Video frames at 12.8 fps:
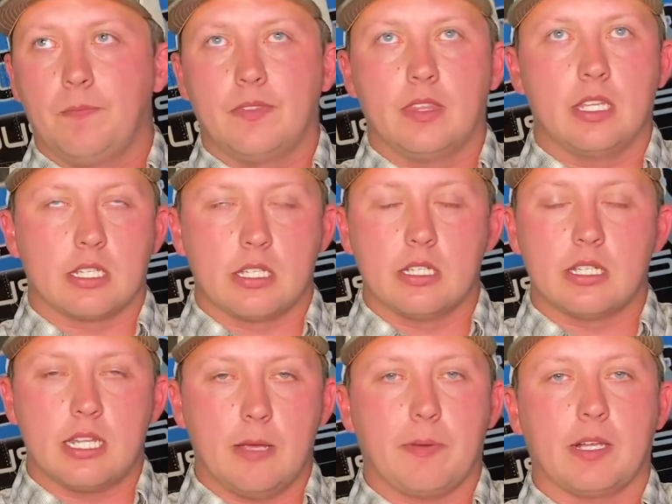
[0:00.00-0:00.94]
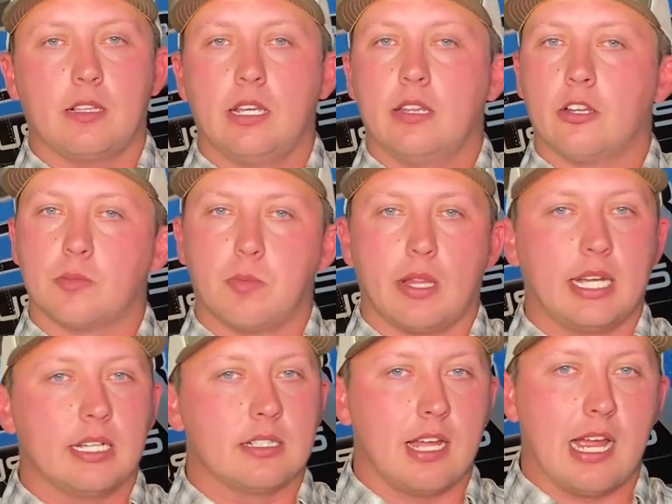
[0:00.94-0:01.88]
this is typically, there's
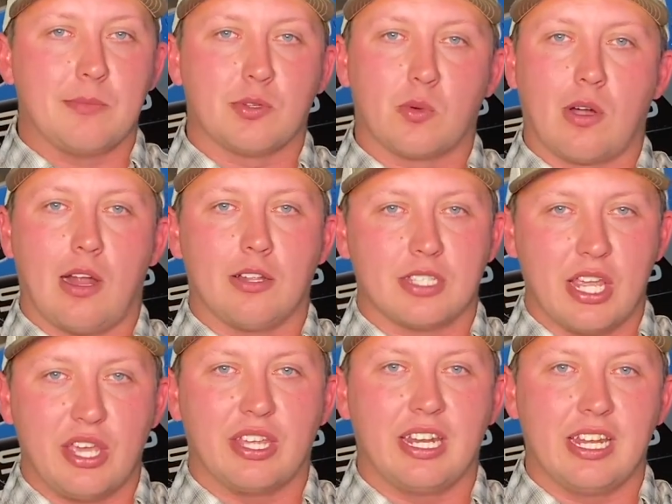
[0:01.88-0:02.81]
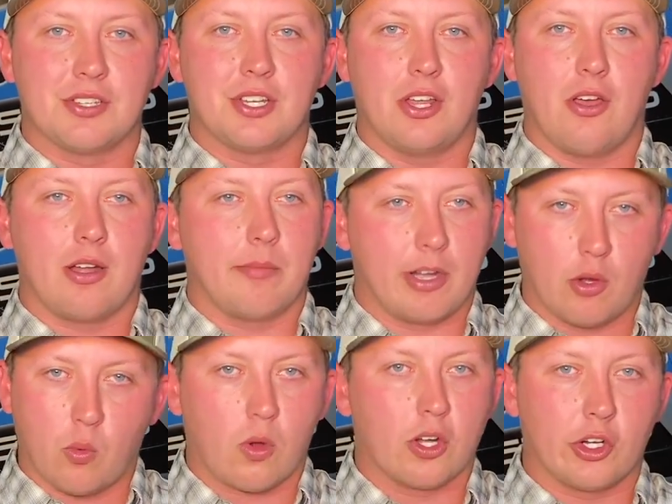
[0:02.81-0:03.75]
plenty of times where I'll take it easy on them and
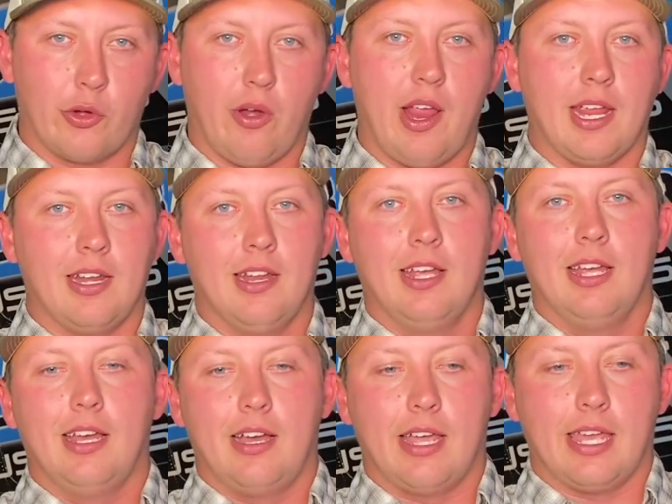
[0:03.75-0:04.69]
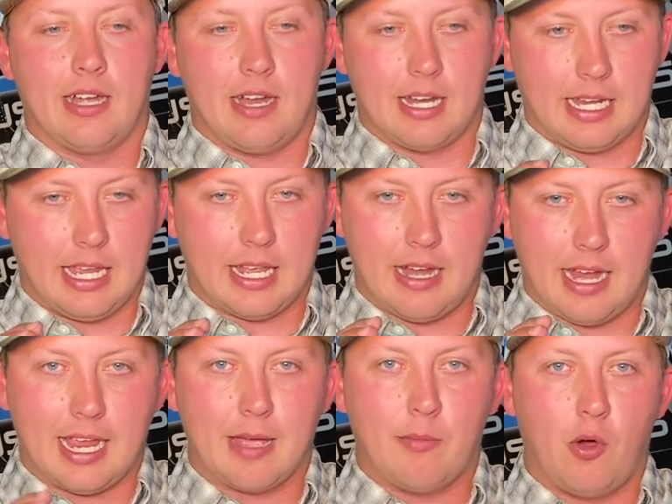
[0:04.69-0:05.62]
it'll work great. And I
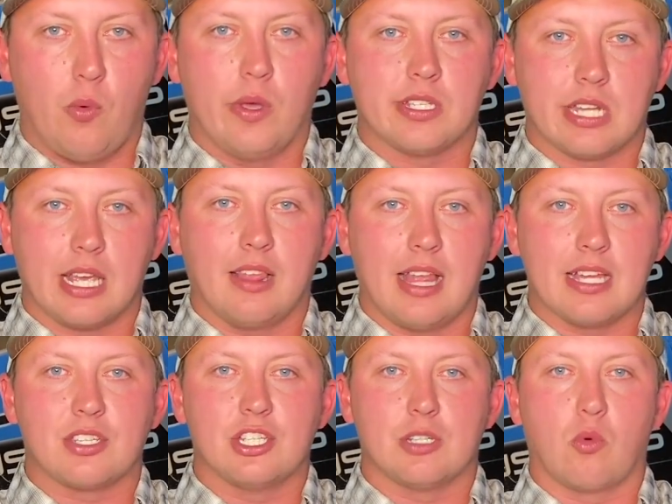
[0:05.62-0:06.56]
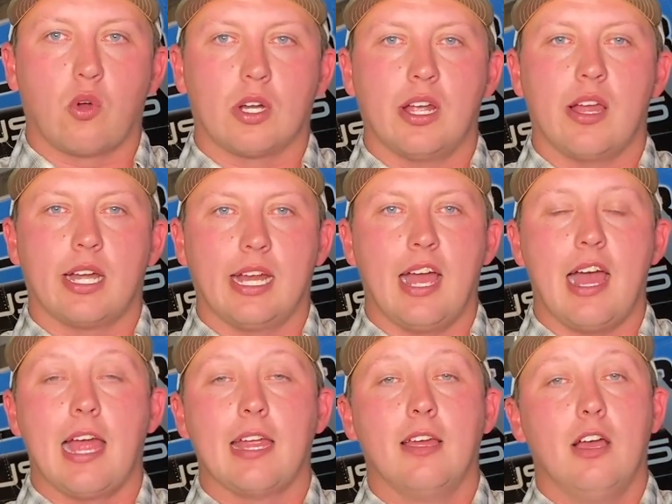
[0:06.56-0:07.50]
am always a less is more kind of
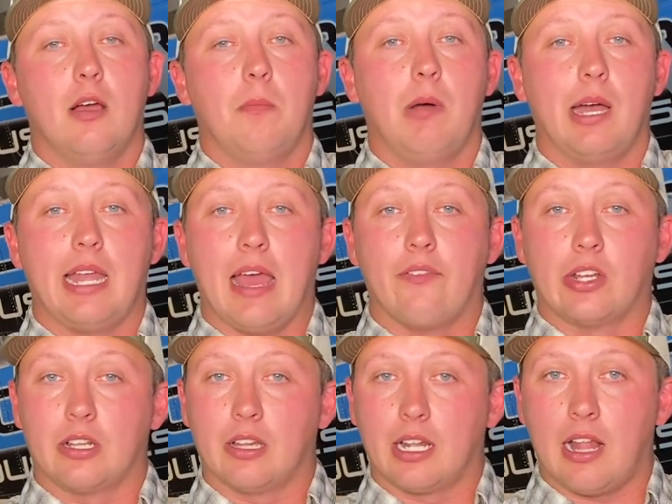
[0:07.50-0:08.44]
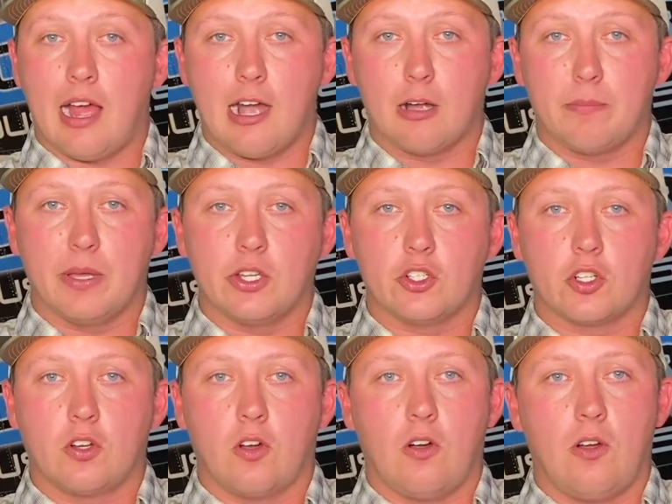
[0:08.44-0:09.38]
guy, but having a little higher
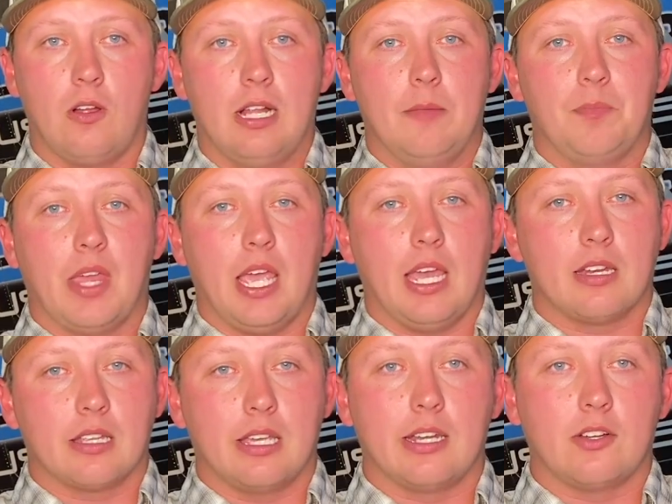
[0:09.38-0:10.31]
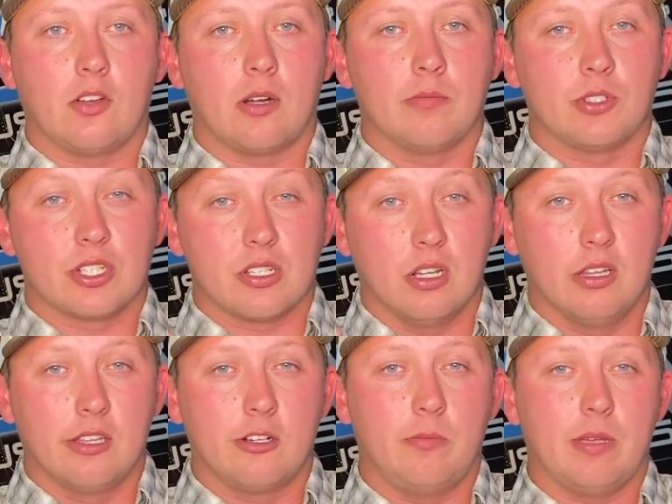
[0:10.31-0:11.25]
pitched call and getting on them just a
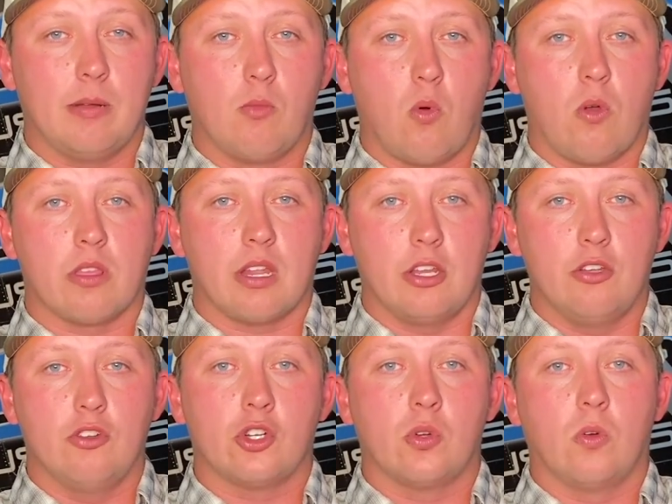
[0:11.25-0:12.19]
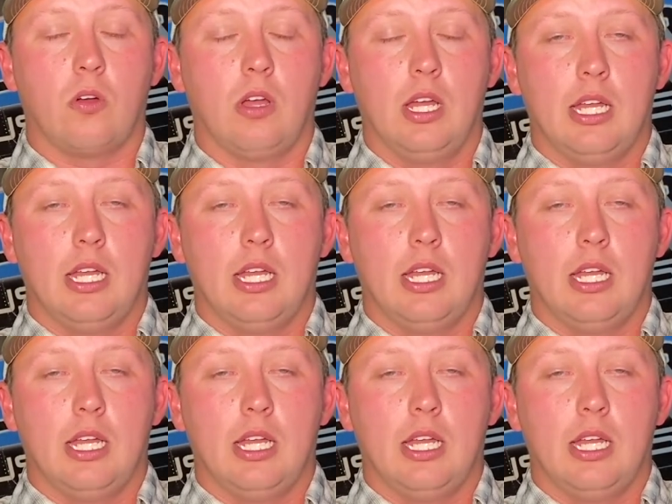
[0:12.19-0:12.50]
little bit more than usual